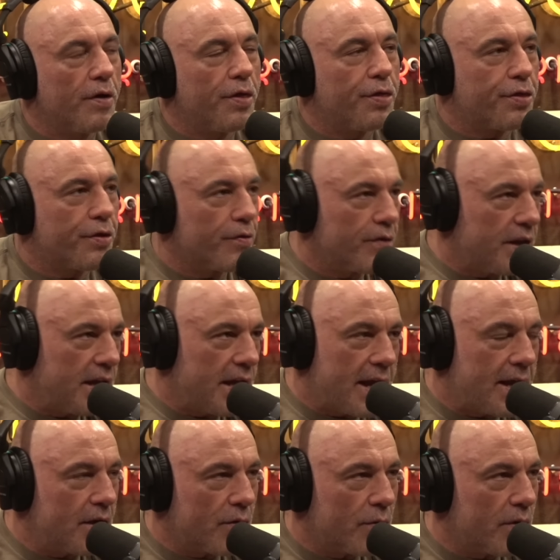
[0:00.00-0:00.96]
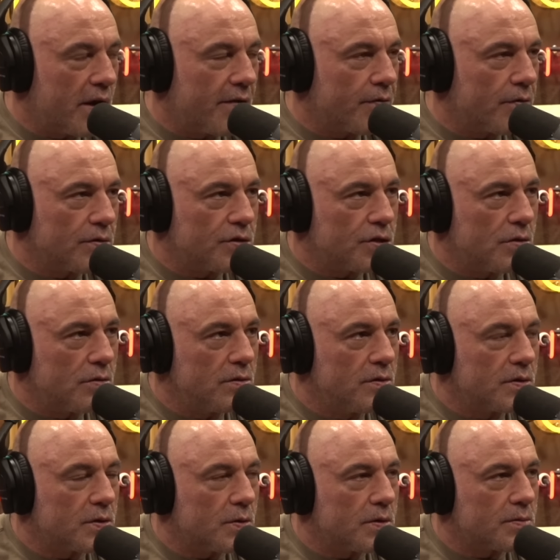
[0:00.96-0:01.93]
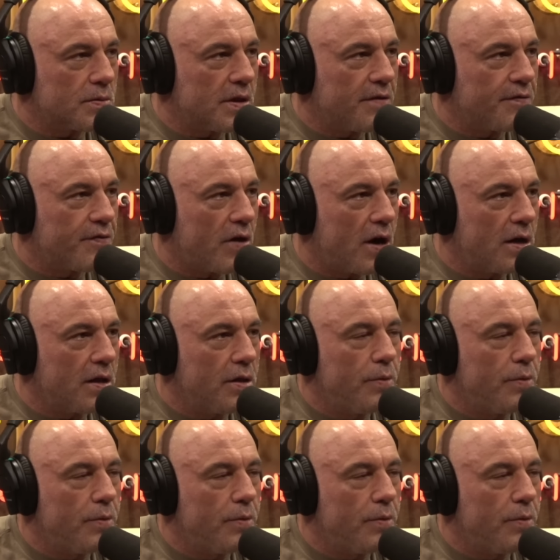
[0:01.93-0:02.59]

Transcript: 38 or whatever Joe Louis was when they fought,